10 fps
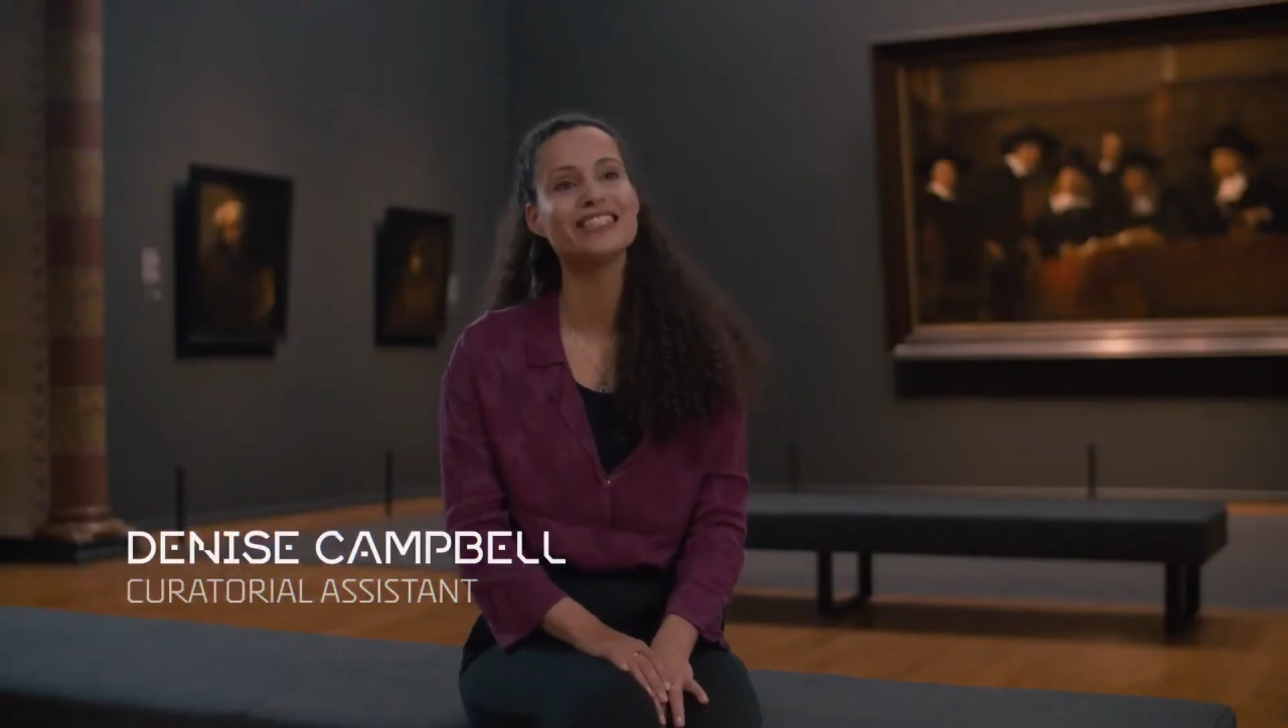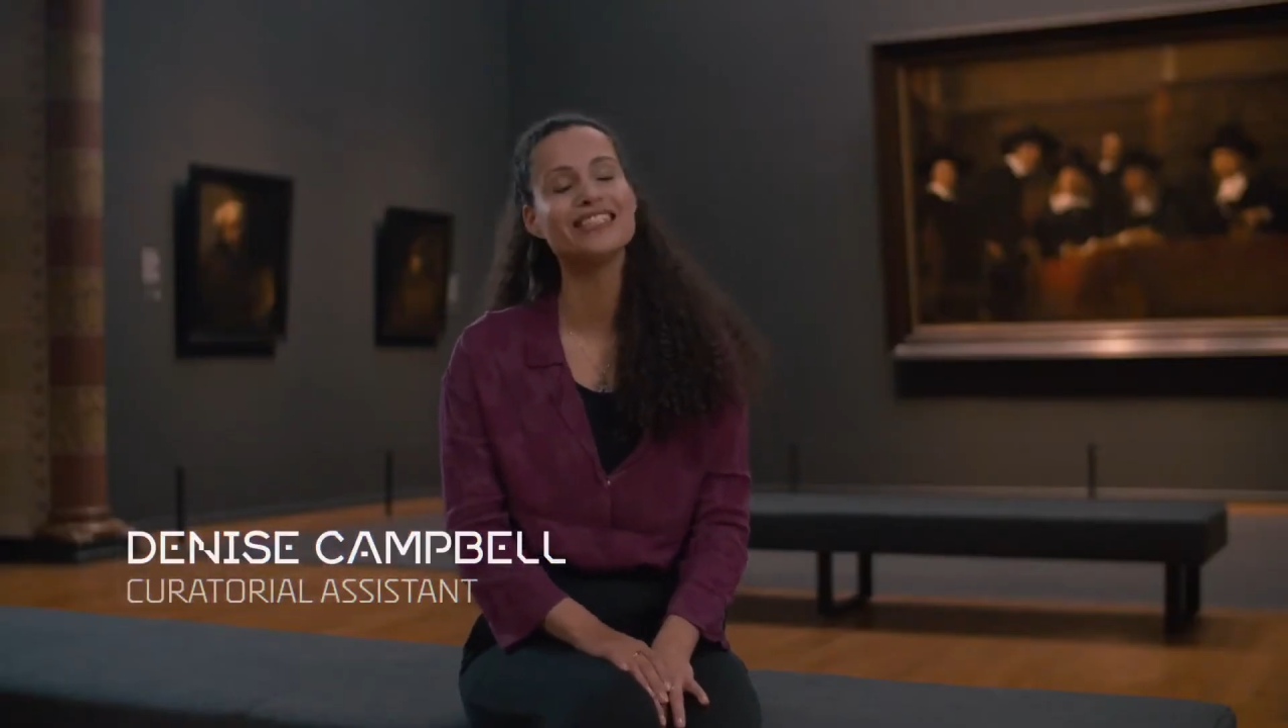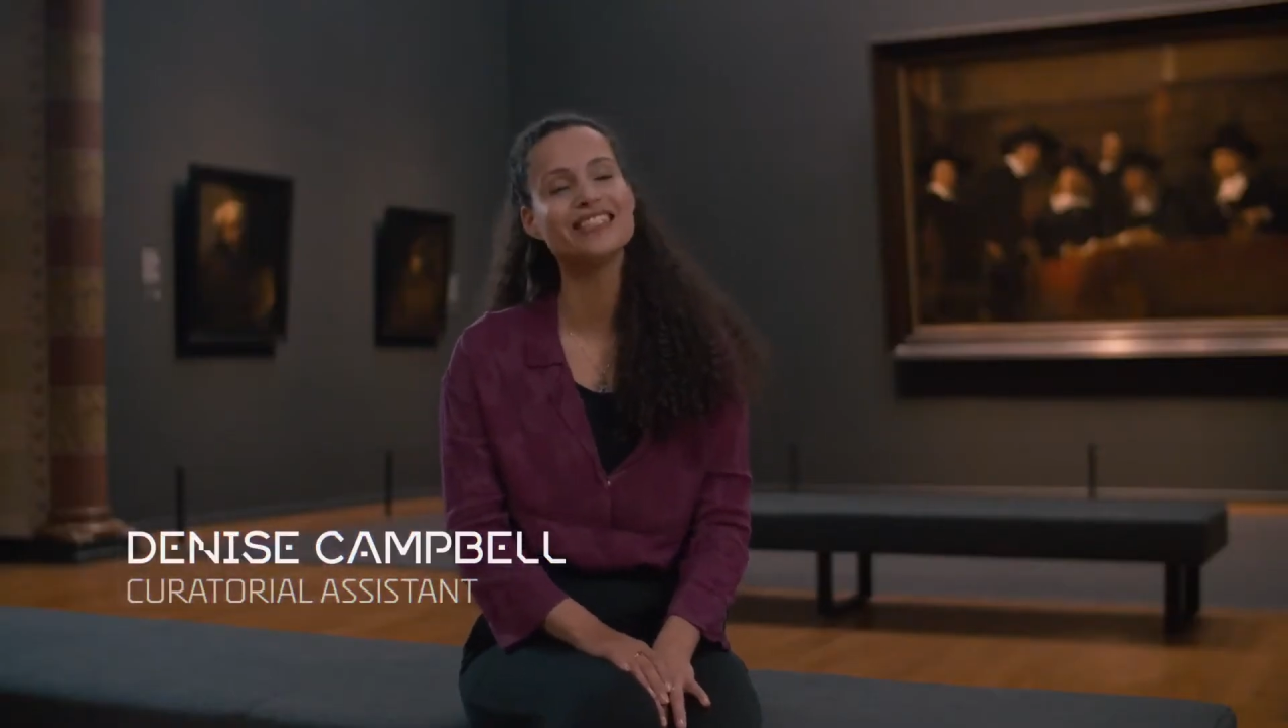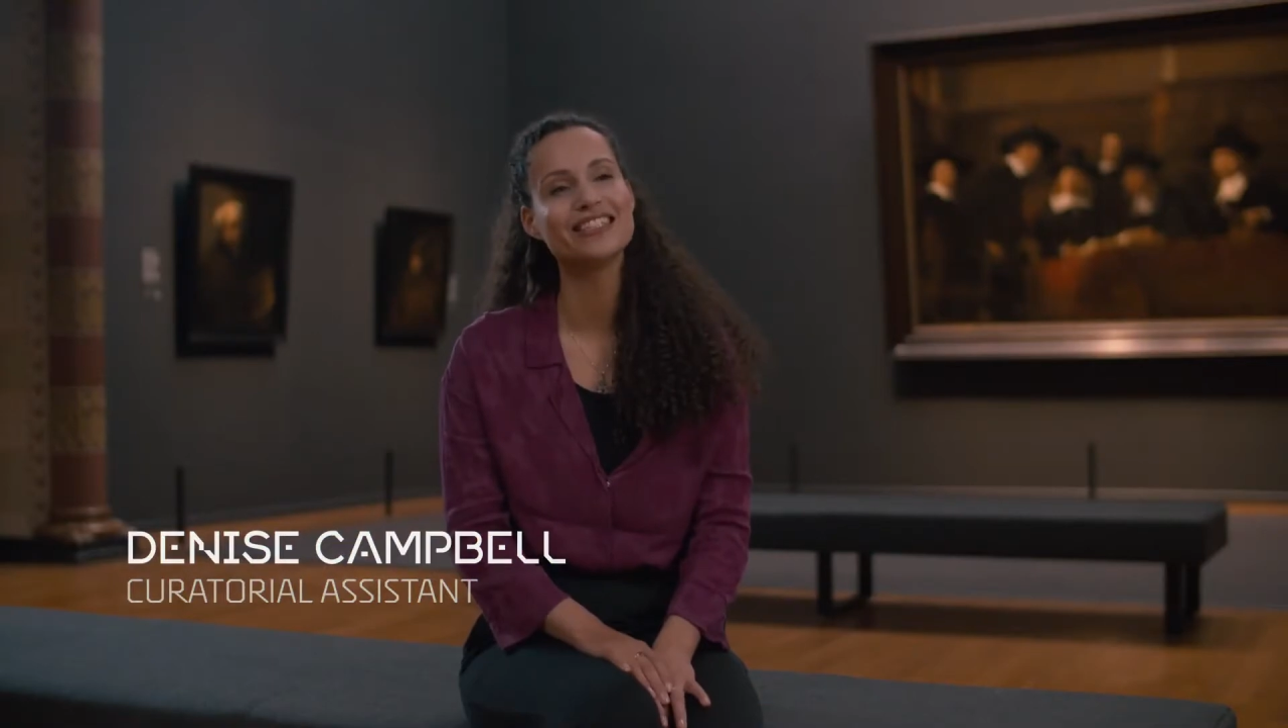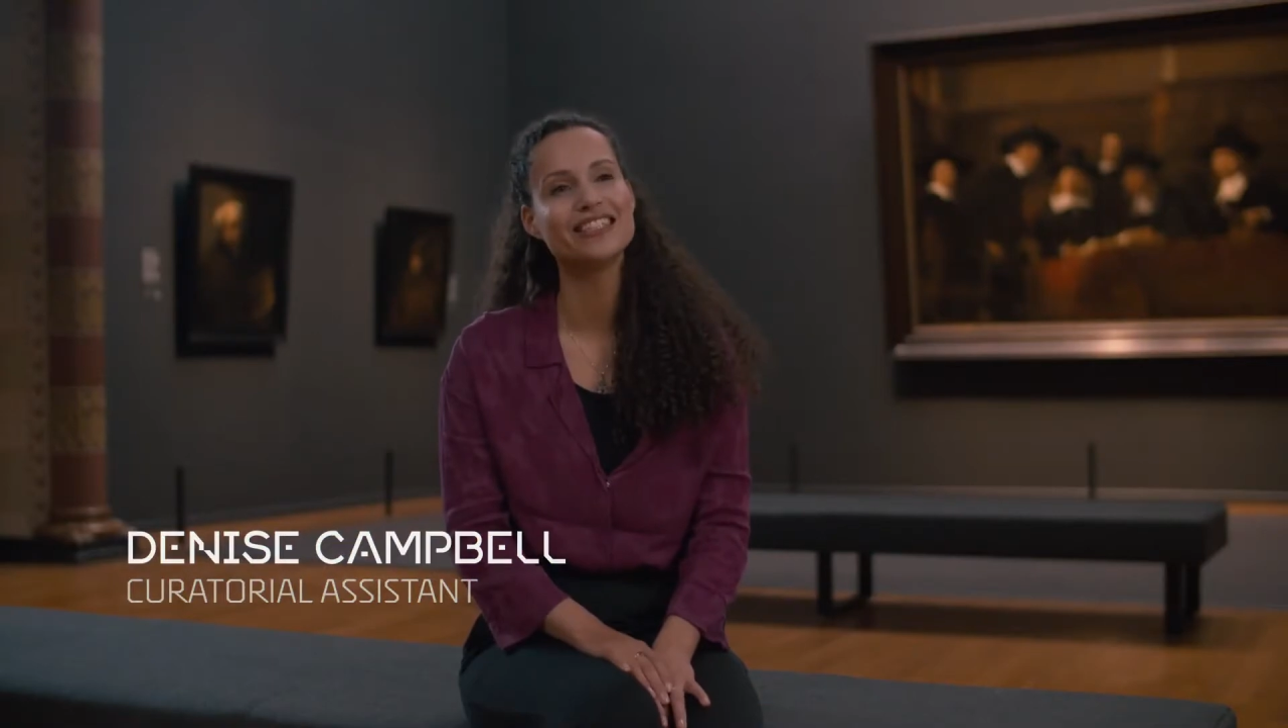
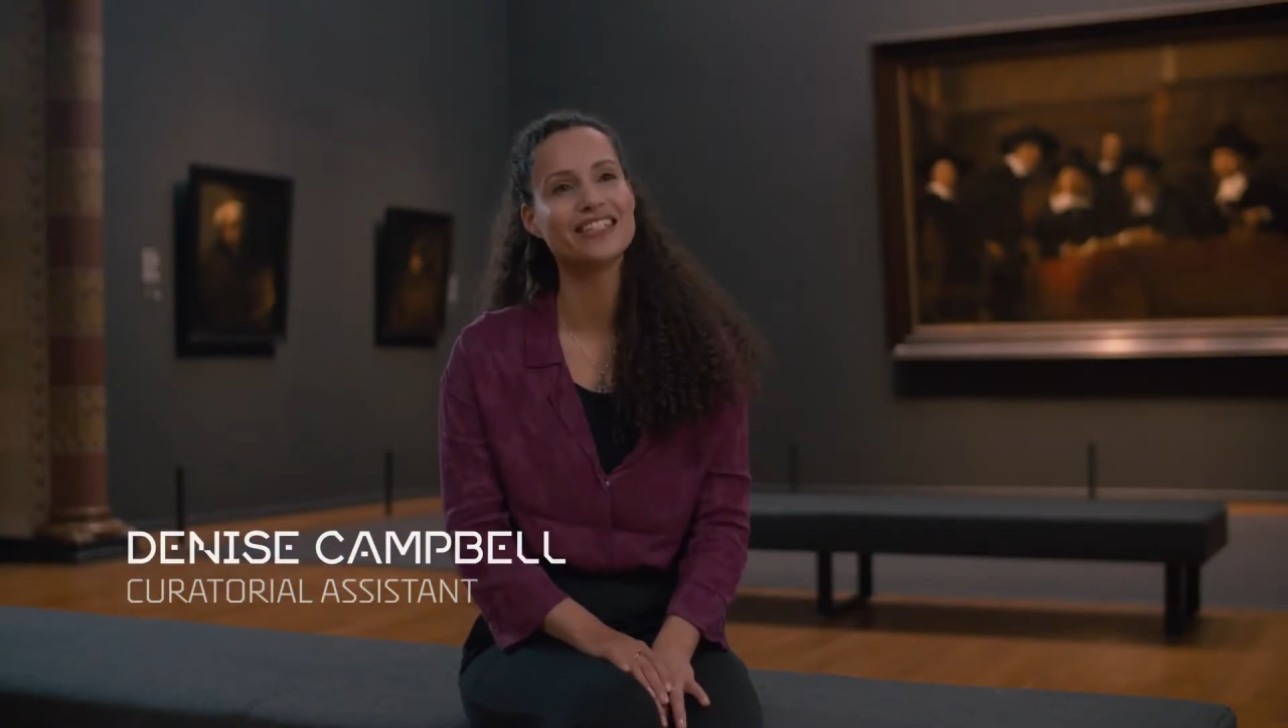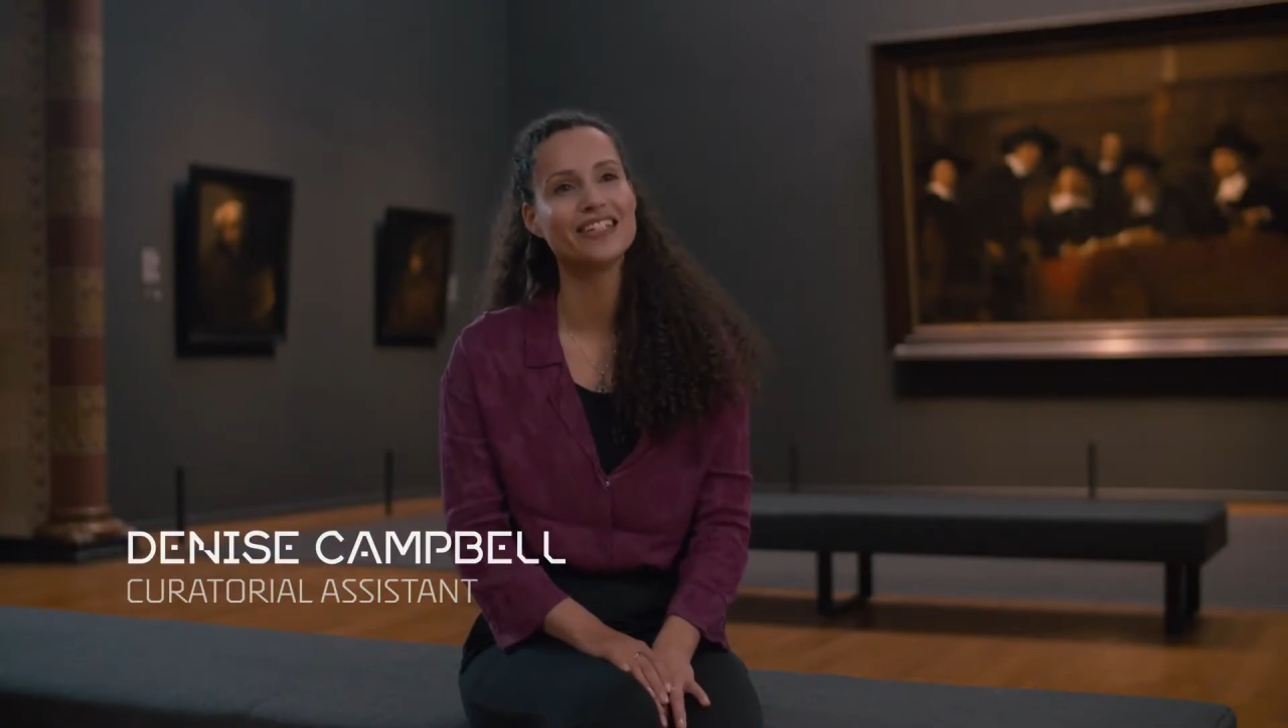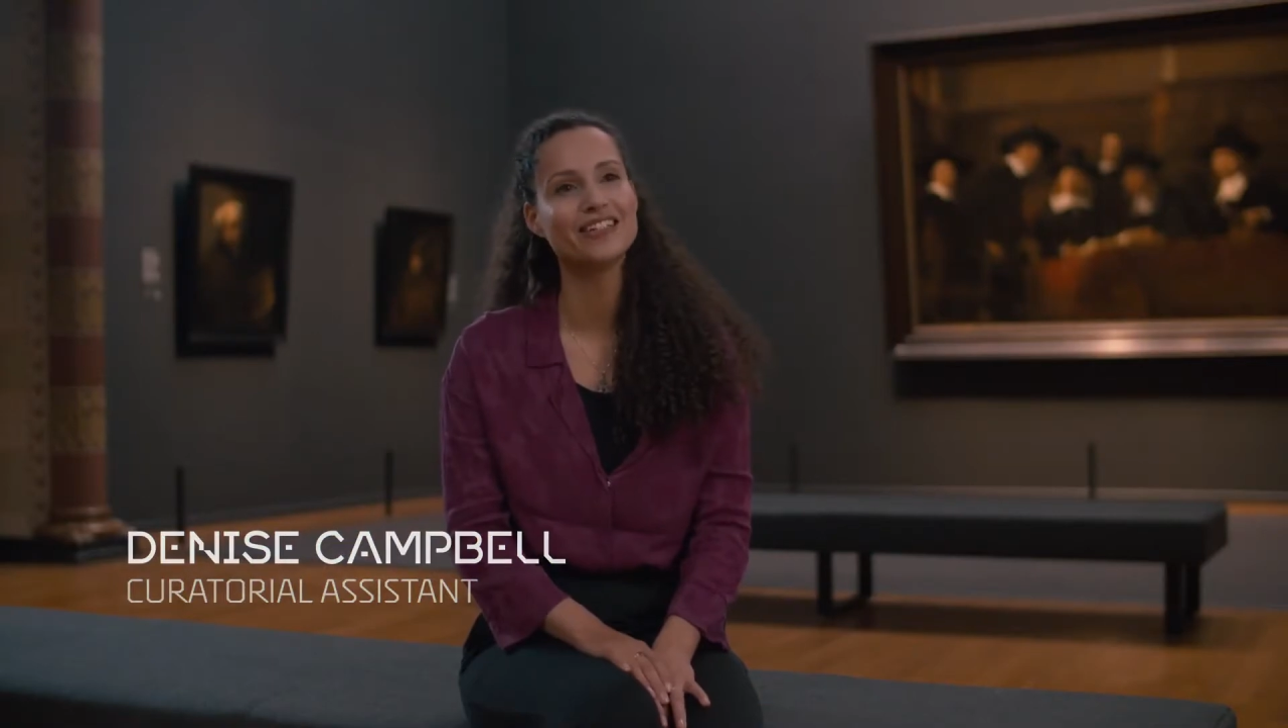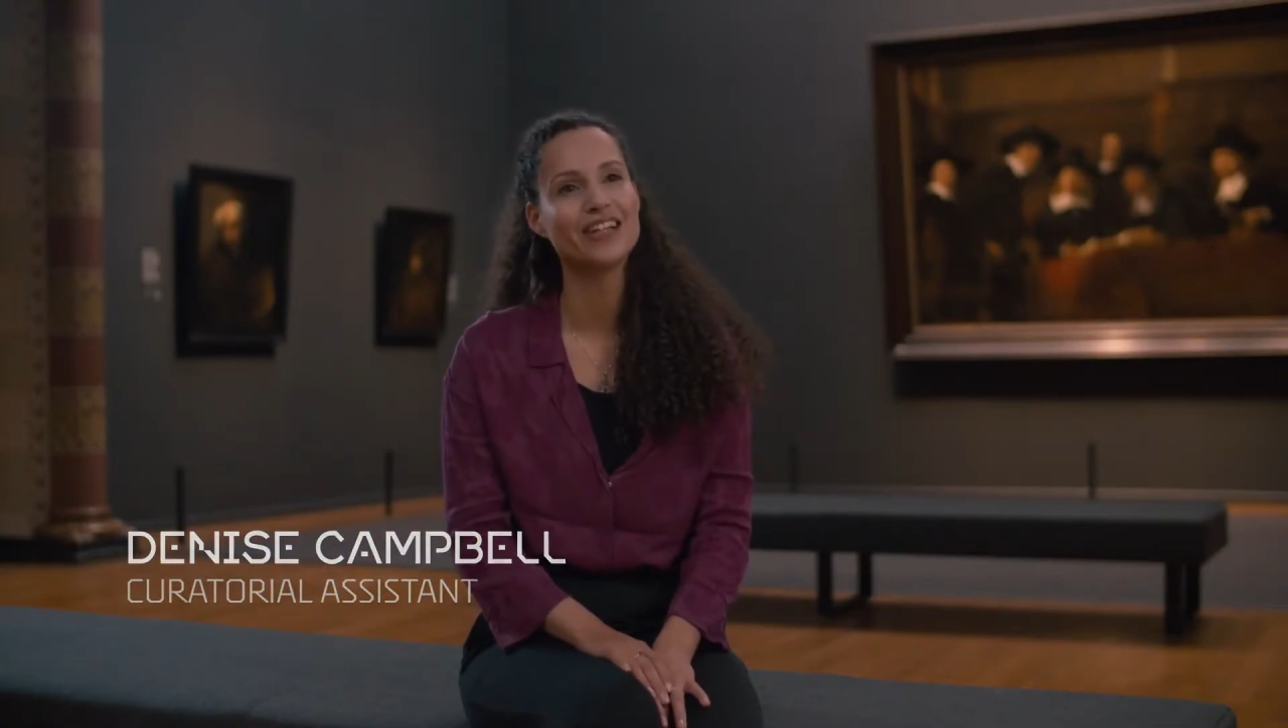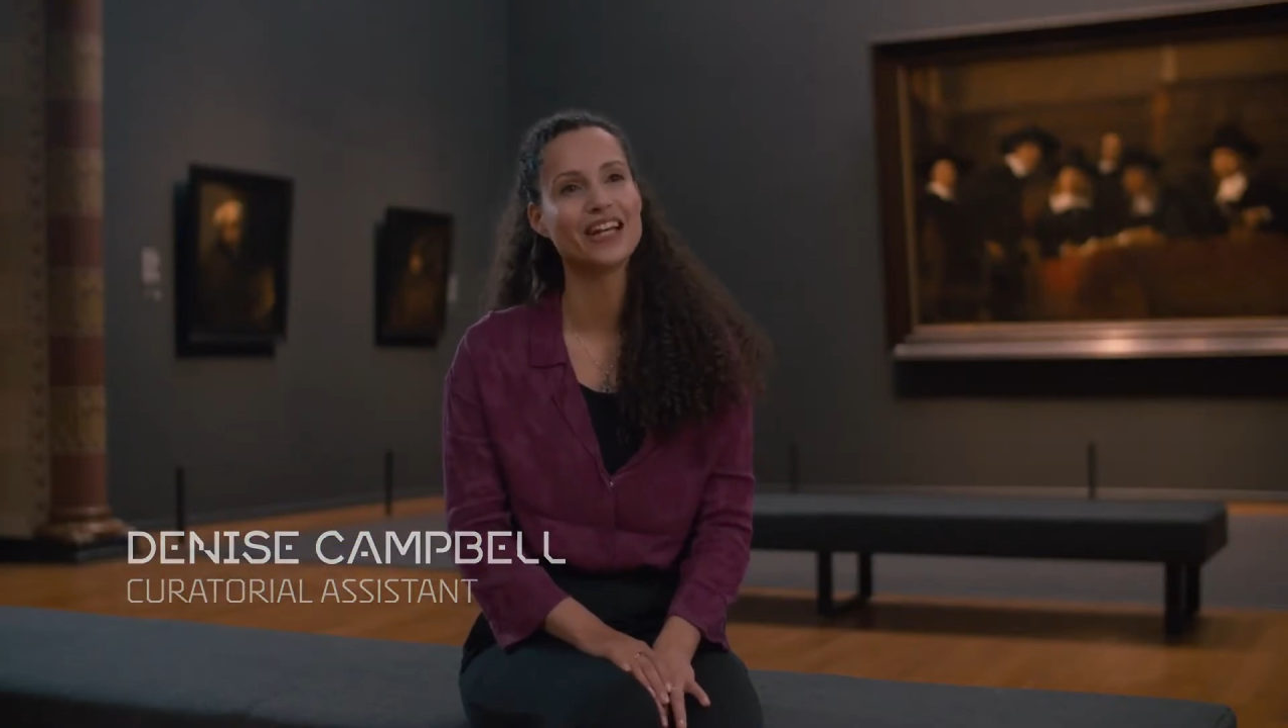assistant
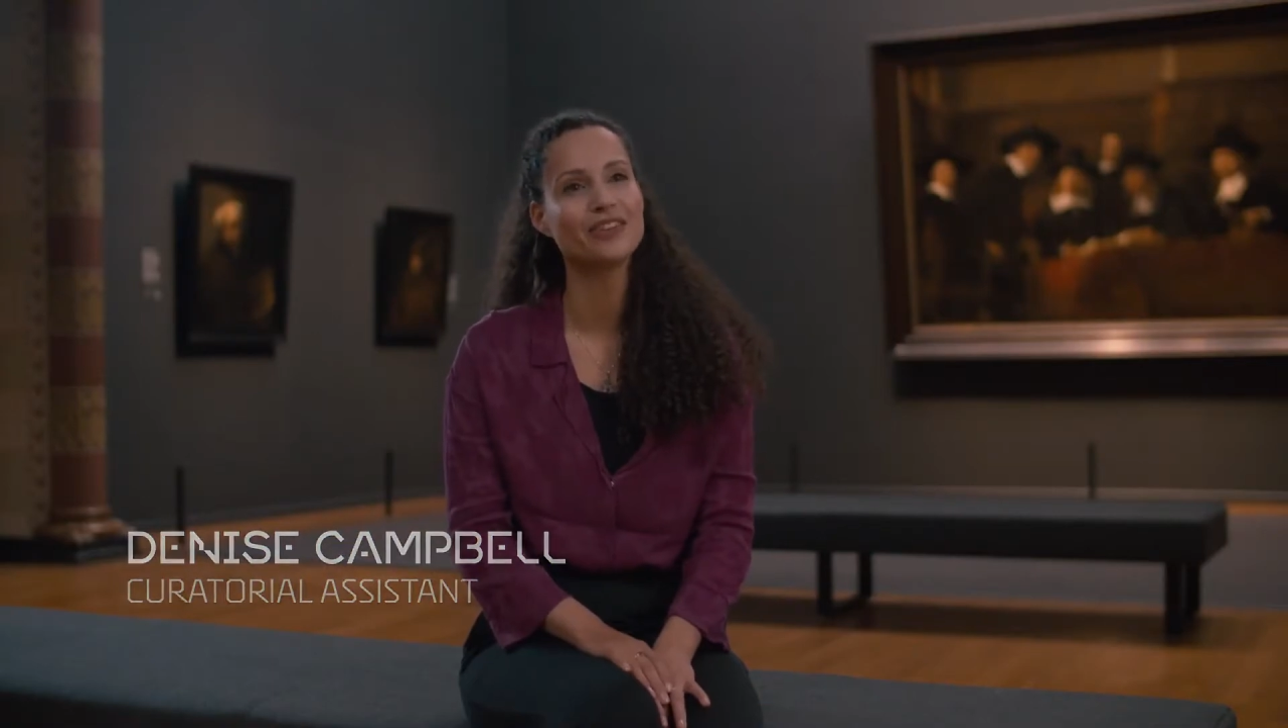here